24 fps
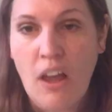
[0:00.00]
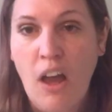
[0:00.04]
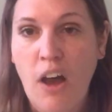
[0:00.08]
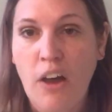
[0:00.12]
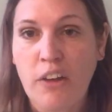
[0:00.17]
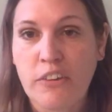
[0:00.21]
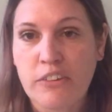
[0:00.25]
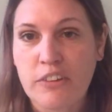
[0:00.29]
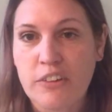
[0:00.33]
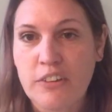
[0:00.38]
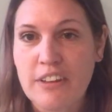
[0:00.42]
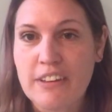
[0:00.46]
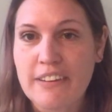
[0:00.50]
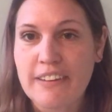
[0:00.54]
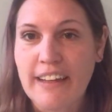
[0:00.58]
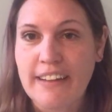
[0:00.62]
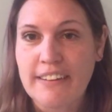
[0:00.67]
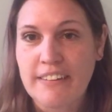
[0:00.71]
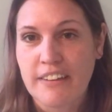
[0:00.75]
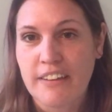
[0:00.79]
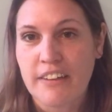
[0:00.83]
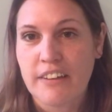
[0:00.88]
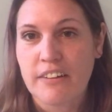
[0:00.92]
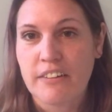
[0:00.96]
also, this
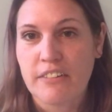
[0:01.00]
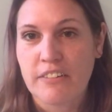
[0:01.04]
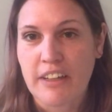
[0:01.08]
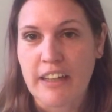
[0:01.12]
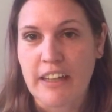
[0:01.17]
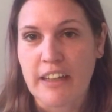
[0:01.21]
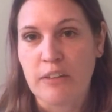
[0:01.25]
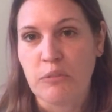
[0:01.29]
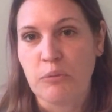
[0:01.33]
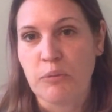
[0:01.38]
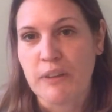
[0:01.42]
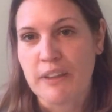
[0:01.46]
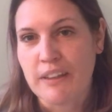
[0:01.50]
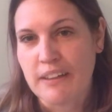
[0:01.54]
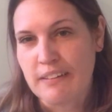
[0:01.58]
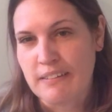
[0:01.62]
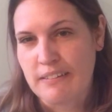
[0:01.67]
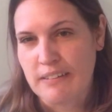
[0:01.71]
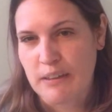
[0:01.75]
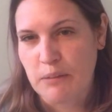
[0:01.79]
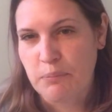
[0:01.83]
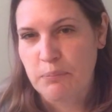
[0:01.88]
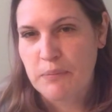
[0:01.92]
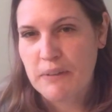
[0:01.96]
idea again with the
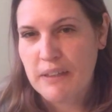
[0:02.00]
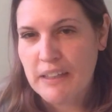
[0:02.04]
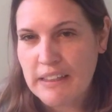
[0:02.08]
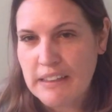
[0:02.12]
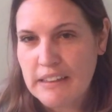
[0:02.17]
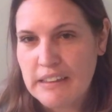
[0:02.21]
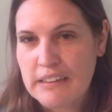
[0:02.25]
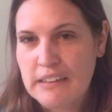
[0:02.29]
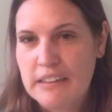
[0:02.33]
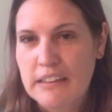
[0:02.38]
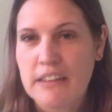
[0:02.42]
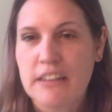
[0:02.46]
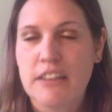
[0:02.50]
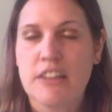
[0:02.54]
deepness